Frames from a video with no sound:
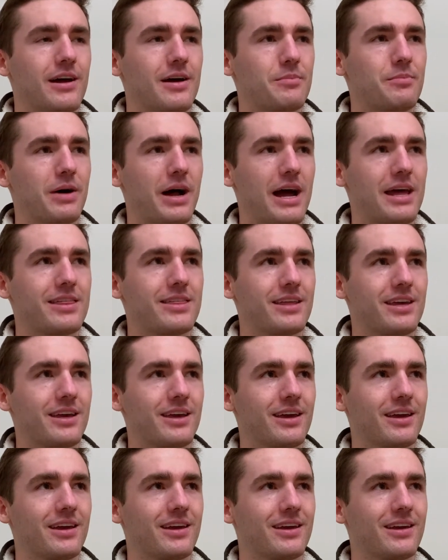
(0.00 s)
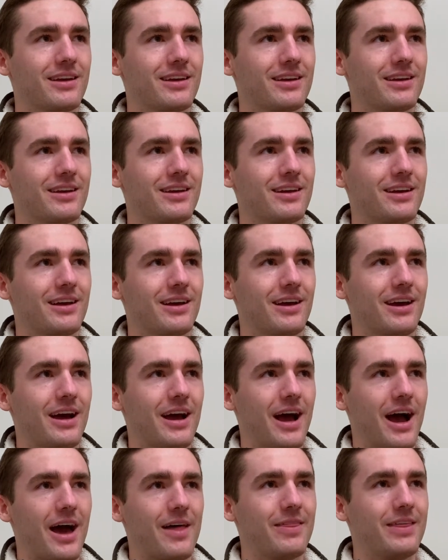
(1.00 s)
But I think
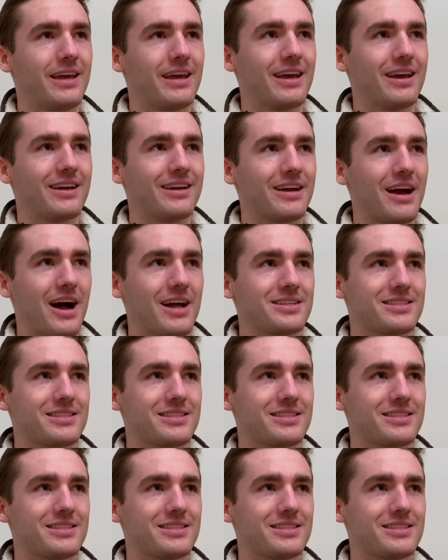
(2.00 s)
God